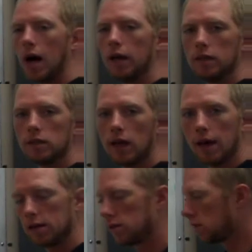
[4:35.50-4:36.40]
line
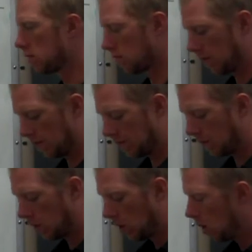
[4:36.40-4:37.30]
test.
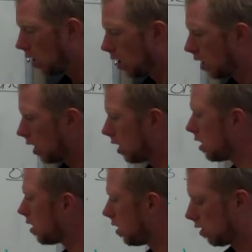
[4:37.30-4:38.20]

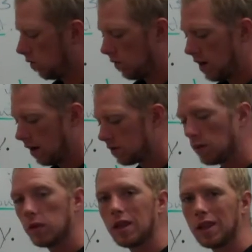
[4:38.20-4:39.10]
Here we have
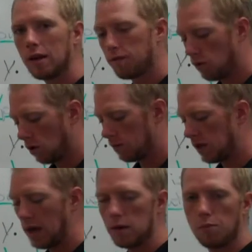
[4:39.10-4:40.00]
something that
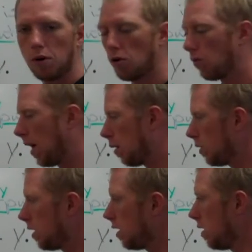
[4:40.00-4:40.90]
forms a
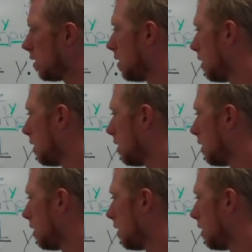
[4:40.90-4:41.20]
parabola.